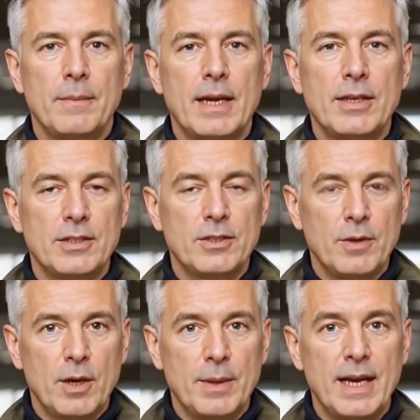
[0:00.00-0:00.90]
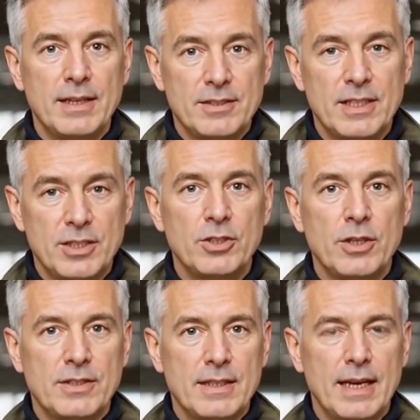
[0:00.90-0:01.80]
Lessons of our past teach
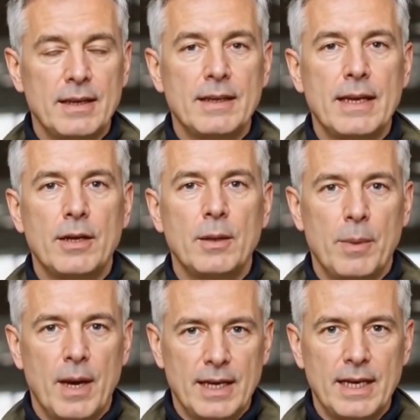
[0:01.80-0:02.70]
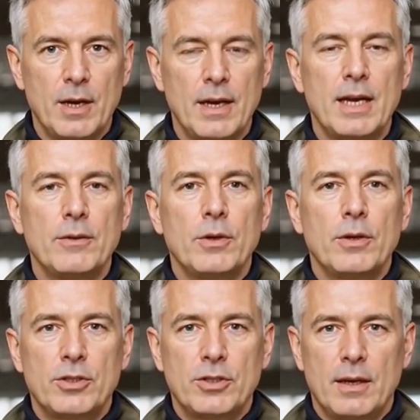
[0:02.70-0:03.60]
us that, in combining our
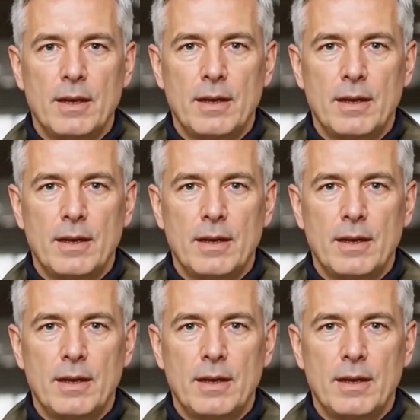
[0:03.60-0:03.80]
efforts,